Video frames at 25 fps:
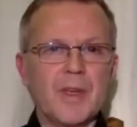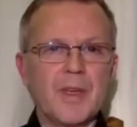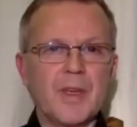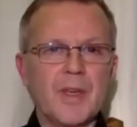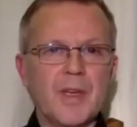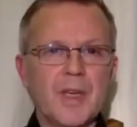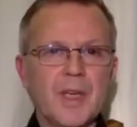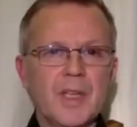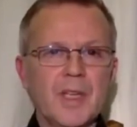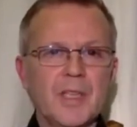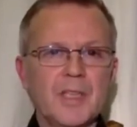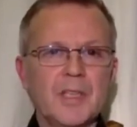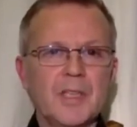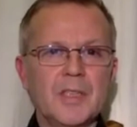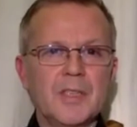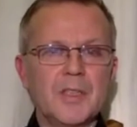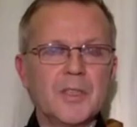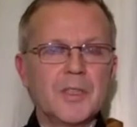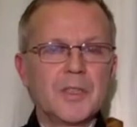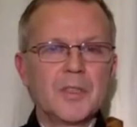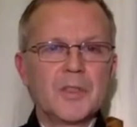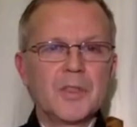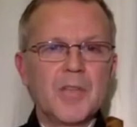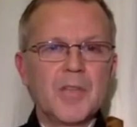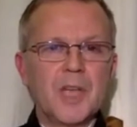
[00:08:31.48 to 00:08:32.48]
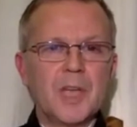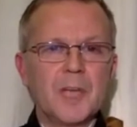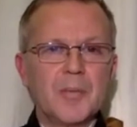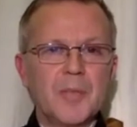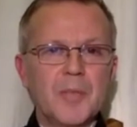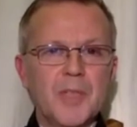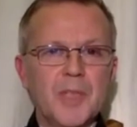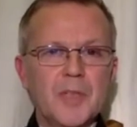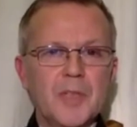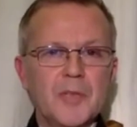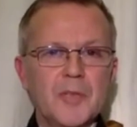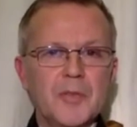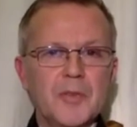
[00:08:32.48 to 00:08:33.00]
and it doesn't
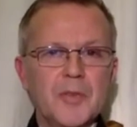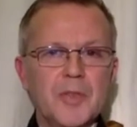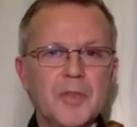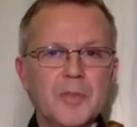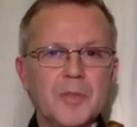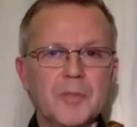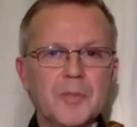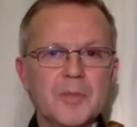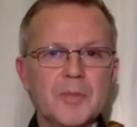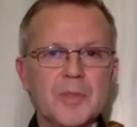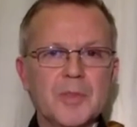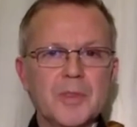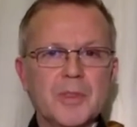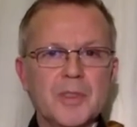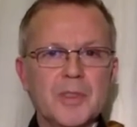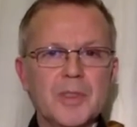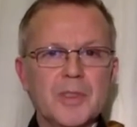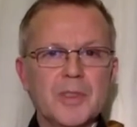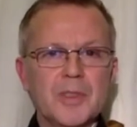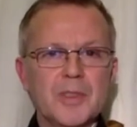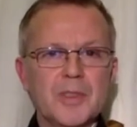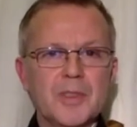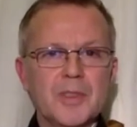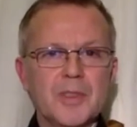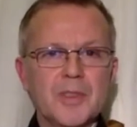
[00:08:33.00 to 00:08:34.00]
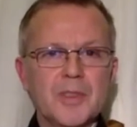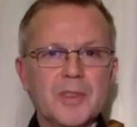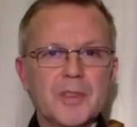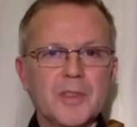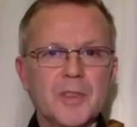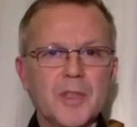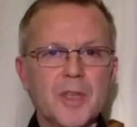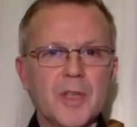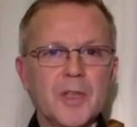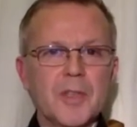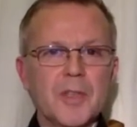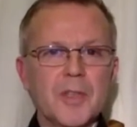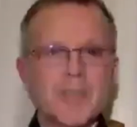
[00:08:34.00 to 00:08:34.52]
appear from
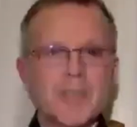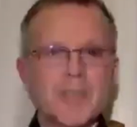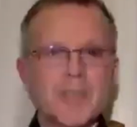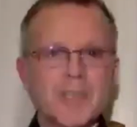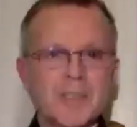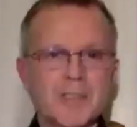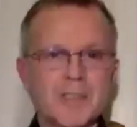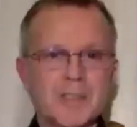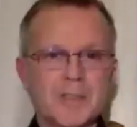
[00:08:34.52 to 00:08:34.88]
nothing.